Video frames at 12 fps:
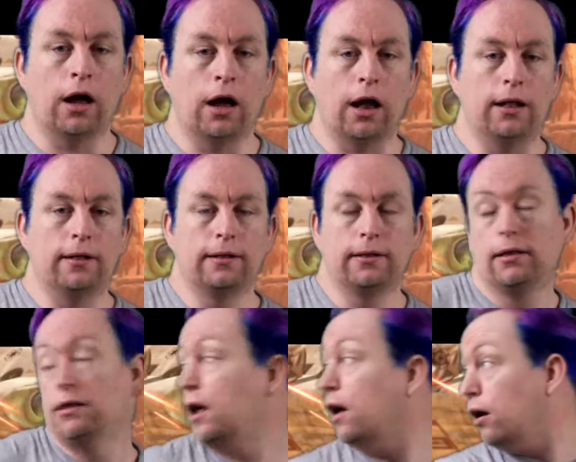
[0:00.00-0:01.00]

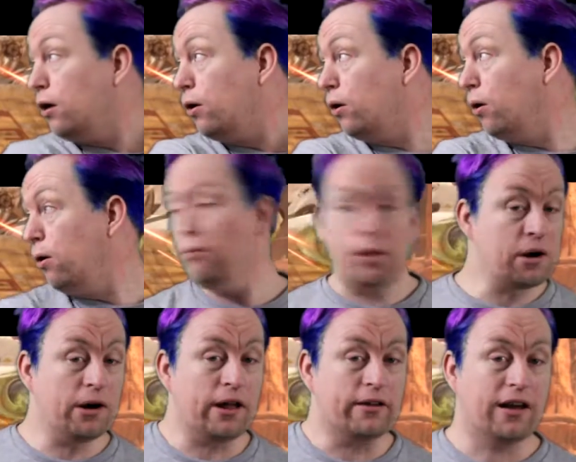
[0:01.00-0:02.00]
Hello,
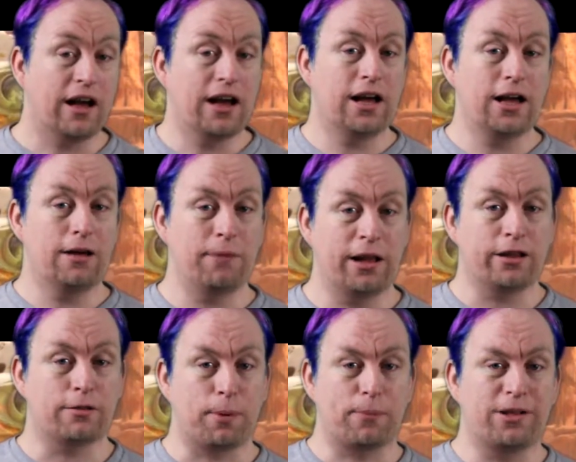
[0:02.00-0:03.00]
Internet! I'm Ellie
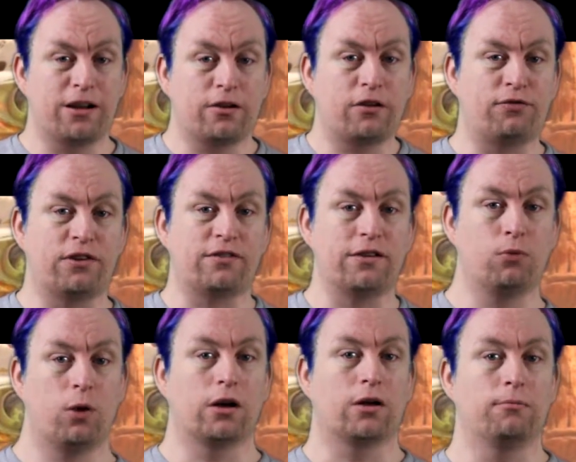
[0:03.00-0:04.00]
the Purple Artifice, and
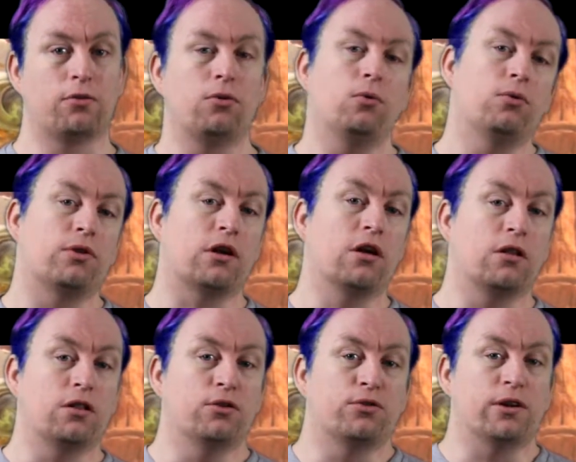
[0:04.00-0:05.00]
welcome to the
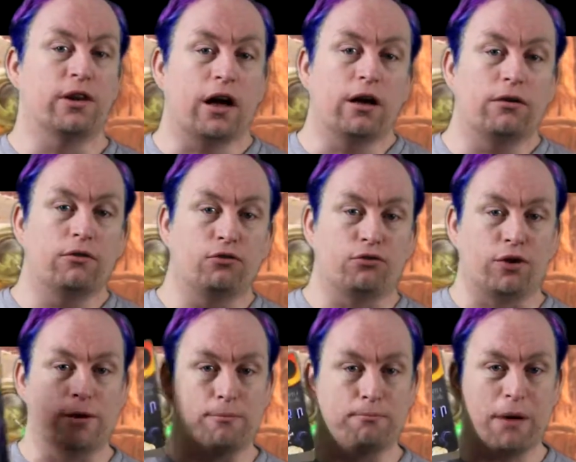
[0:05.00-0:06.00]
conclusion
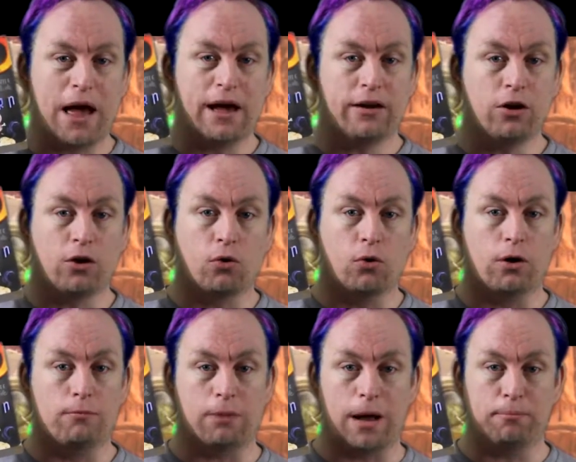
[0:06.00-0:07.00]
of Bad
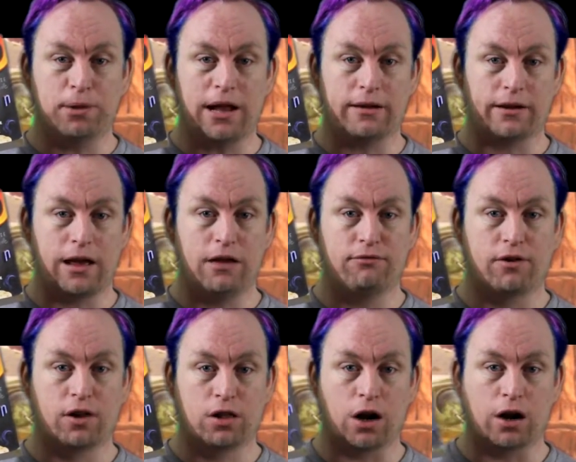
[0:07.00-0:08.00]
Unicorn by Platte F.
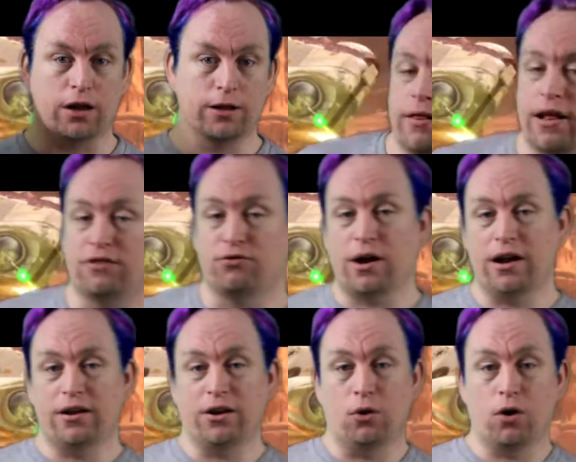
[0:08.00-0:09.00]
Clark. That's
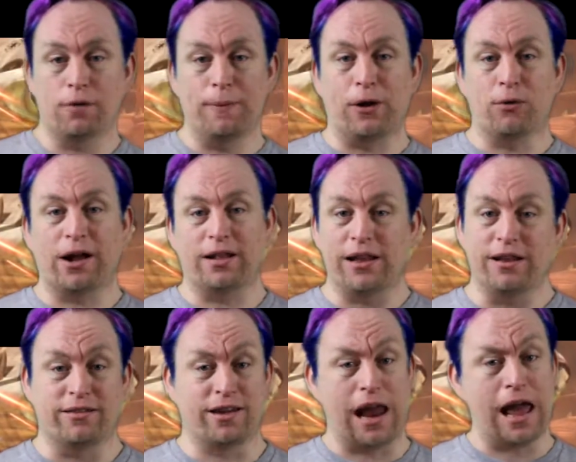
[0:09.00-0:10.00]
right, you heard me
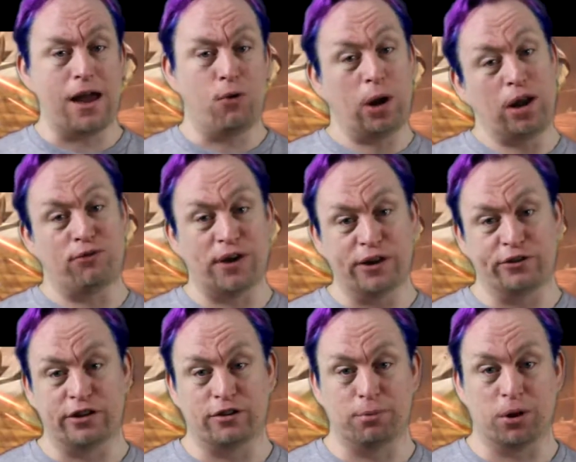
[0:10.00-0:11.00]
correctly. Today we finished
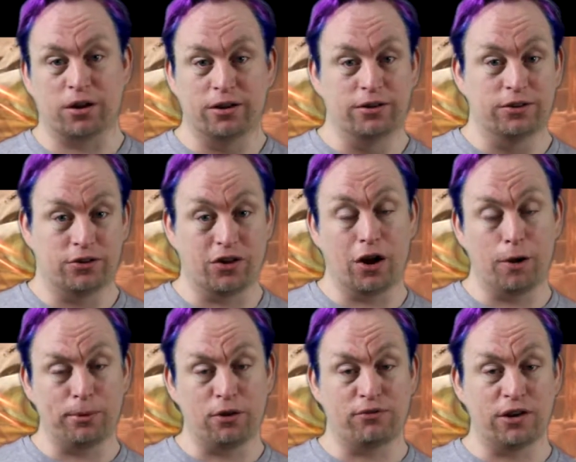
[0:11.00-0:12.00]
this book. So I
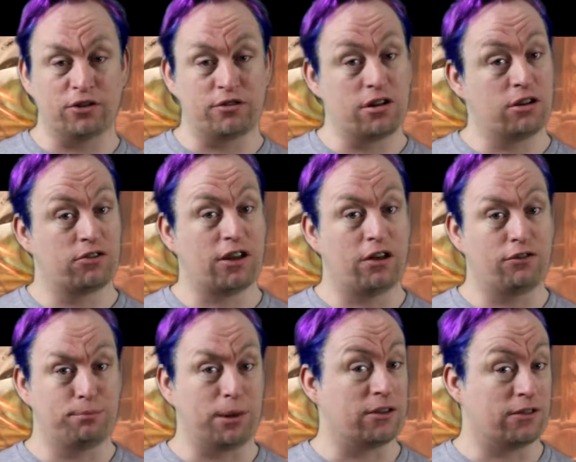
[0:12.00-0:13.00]
hope you finished it
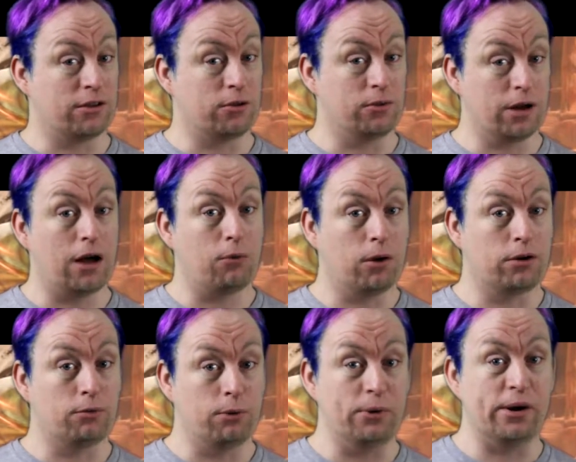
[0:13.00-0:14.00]
yourself, because I do not want
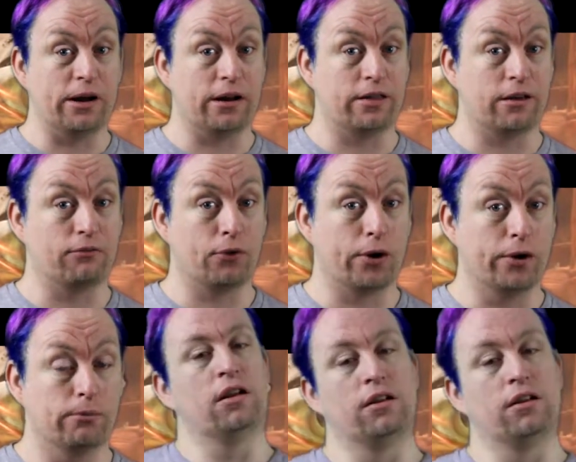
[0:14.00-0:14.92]
to ruin anything for you.